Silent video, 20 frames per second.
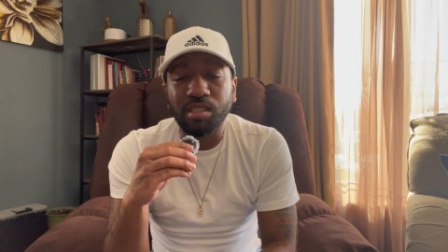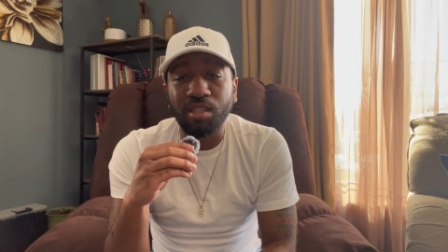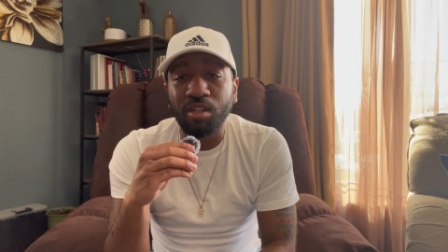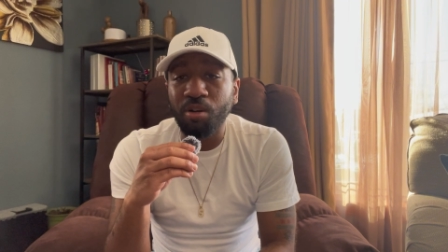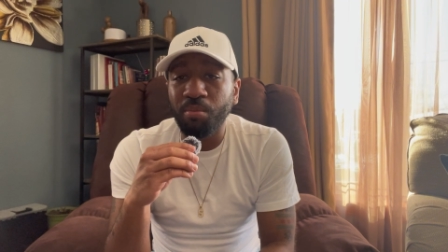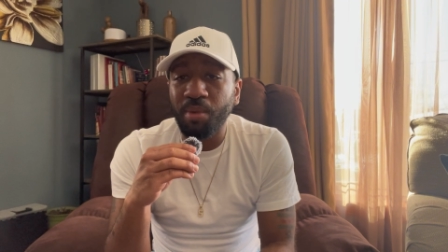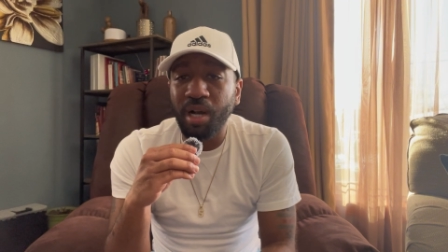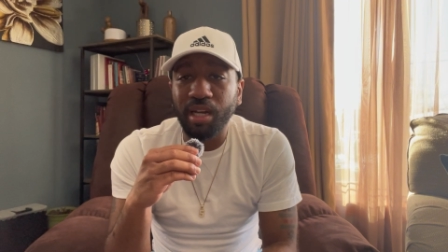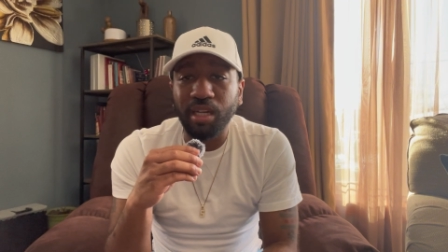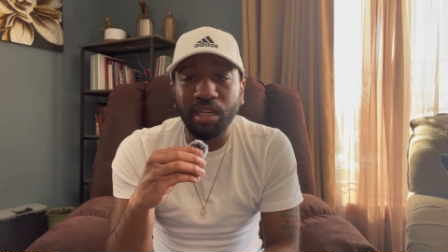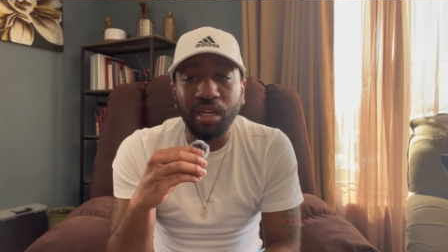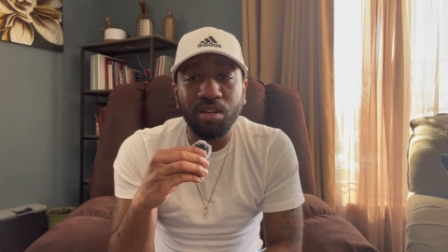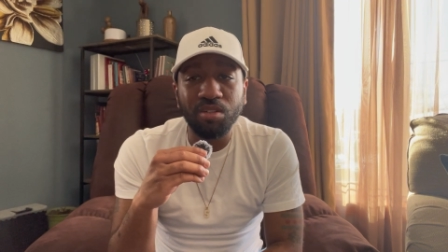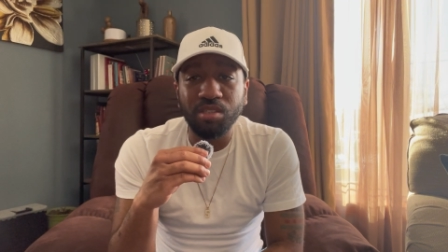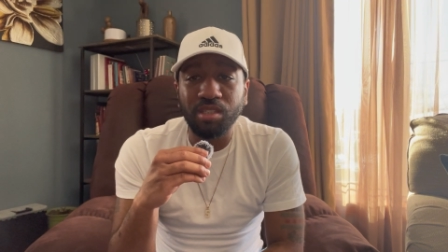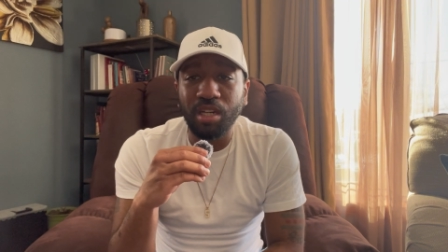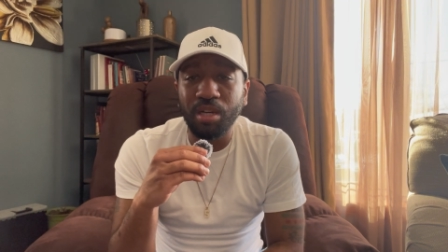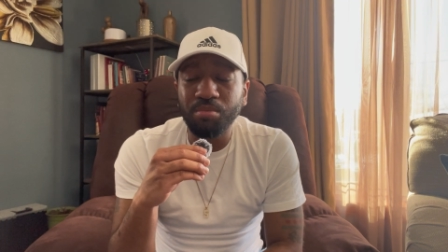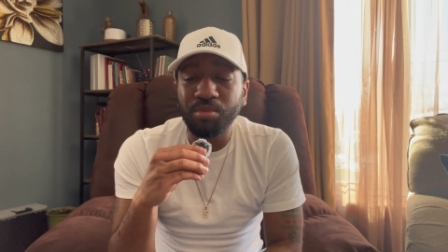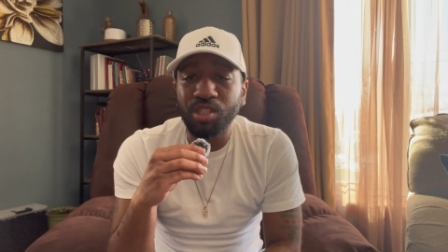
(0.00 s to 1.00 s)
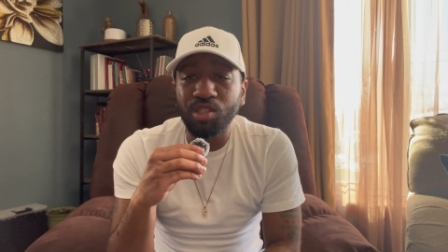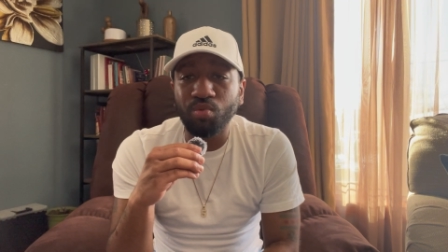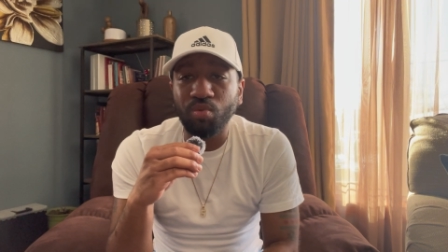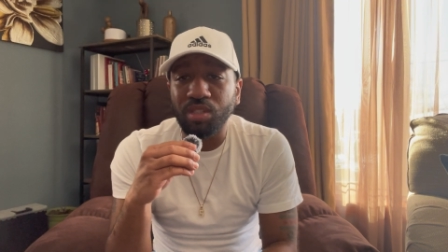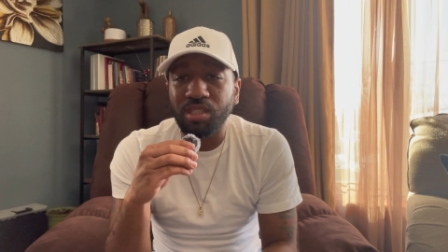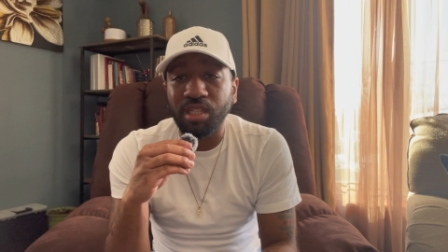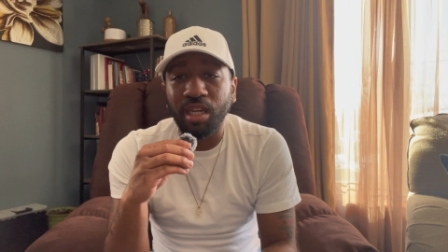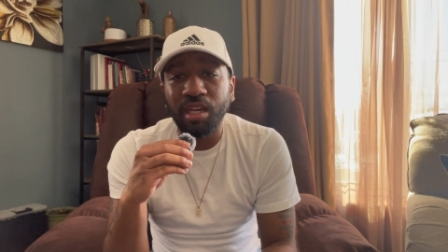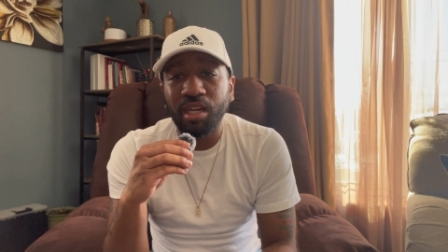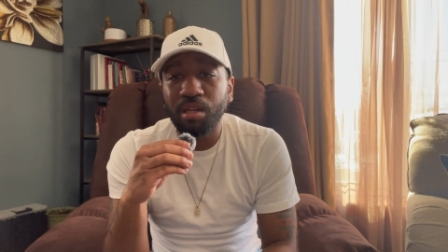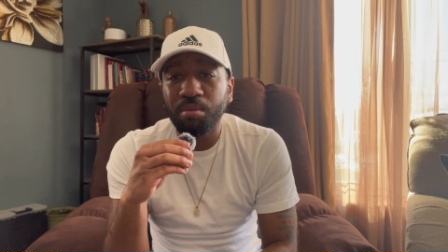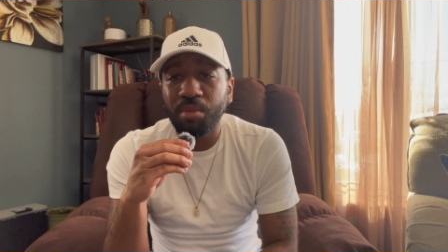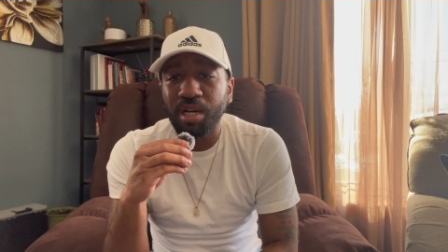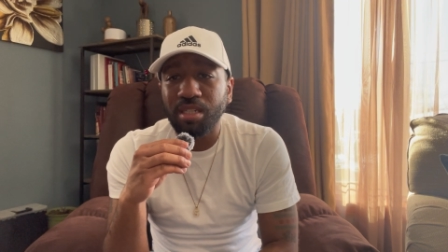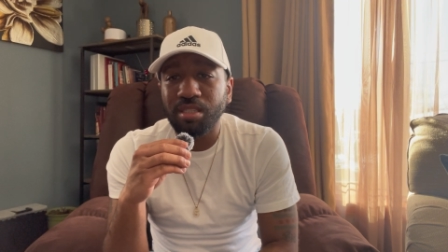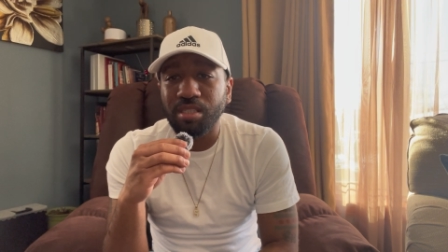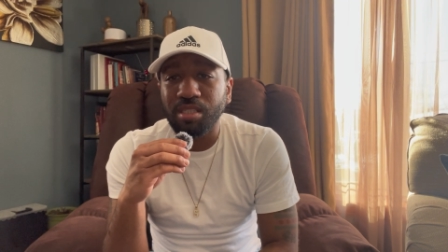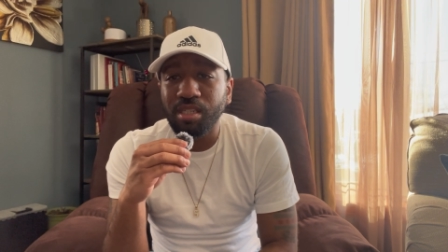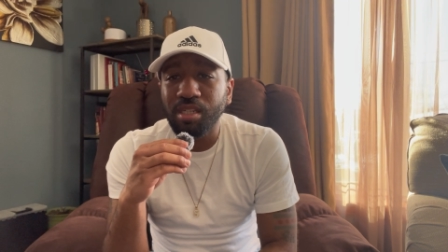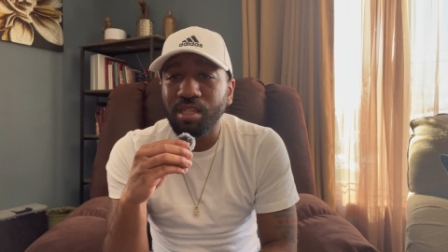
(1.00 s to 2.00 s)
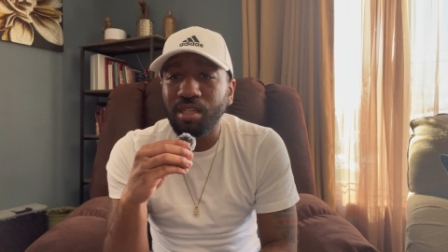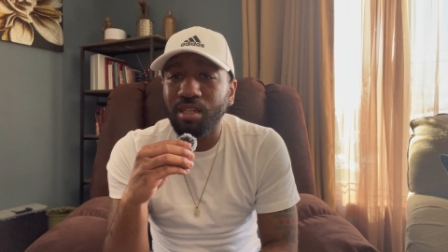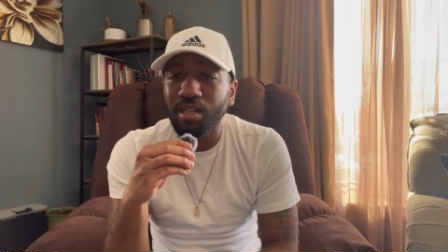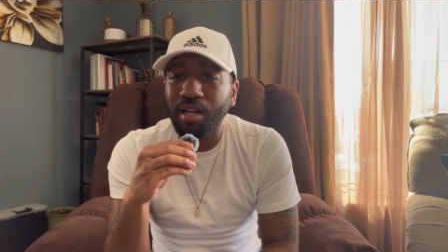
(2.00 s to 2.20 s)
on my couch and I'm just retaining my seed.